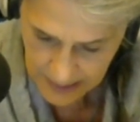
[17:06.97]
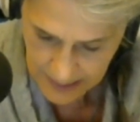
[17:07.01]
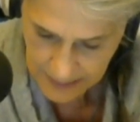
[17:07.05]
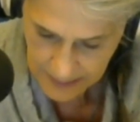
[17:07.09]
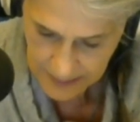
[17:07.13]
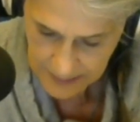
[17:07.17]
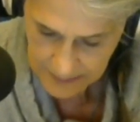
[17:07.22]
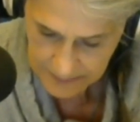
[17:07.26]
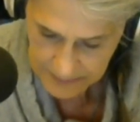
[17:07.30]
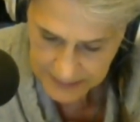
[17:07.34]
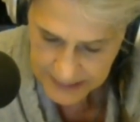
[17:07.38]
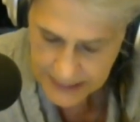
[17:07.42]

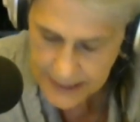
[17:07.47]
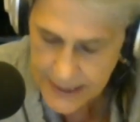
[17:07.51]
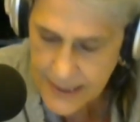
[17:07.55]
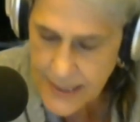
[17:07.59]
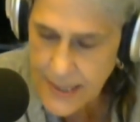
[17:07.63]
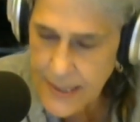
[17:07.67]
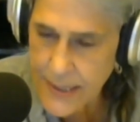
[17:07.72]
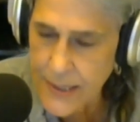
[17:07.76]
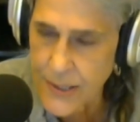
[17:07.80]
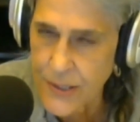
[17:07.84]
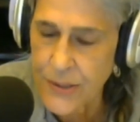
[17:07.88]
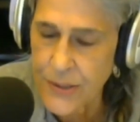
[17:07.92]
But
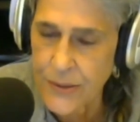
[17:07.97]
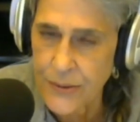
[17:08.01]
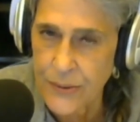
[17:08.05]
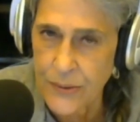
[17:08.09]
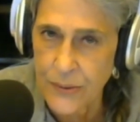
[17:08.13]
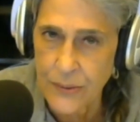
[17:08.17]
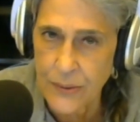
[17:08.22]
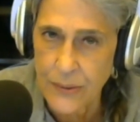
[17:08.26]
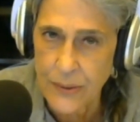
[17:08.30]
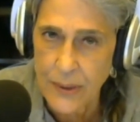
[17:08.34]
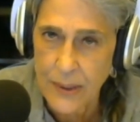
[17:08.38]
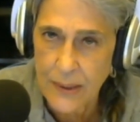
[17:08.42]
listen
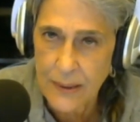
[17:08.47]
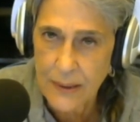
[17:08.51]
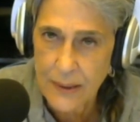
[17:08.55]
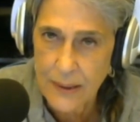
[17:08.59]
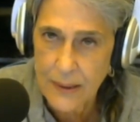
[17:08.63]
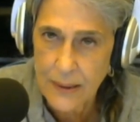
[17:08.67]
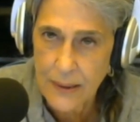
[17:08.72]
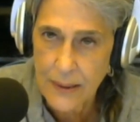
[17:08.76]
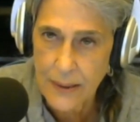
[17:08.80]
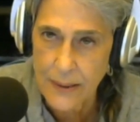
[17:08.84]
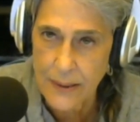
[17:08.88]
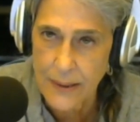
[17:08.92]
to
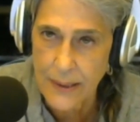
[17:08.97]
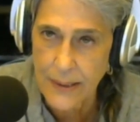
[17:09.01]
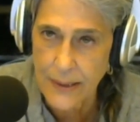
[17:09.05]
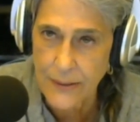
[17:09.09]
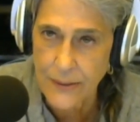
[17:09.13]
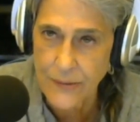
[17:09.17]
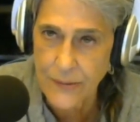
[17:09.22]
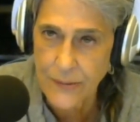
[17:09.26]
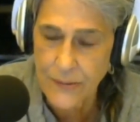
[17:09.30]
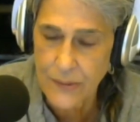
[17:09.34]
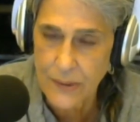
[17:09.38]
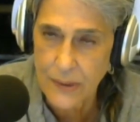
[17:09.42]

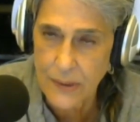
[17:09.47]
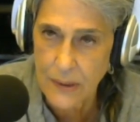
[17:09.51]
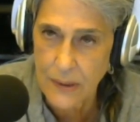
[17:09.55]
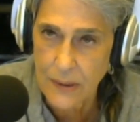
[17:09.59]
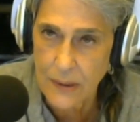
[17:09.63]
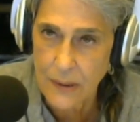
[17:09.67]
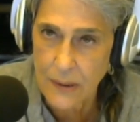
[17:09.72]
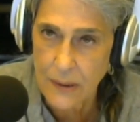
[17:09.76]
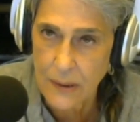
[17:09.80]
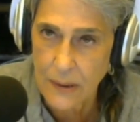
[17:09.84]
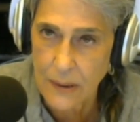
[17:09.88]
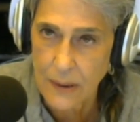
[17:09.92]
this
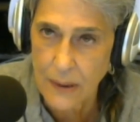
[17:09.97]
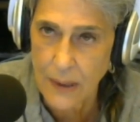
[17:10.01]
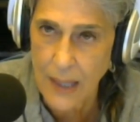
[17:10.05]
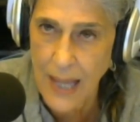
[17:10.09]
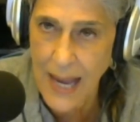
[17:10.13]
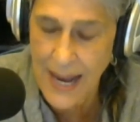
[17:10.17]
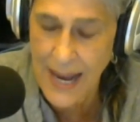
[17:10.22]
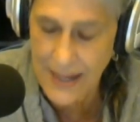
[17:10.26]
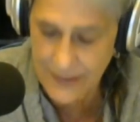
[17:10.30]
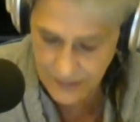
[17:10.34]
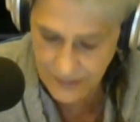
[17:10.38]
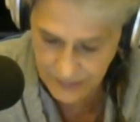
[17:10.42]

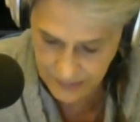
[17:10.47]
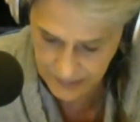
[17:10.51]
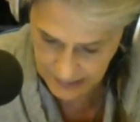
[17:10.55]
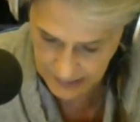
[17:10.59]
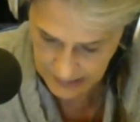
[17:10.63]
last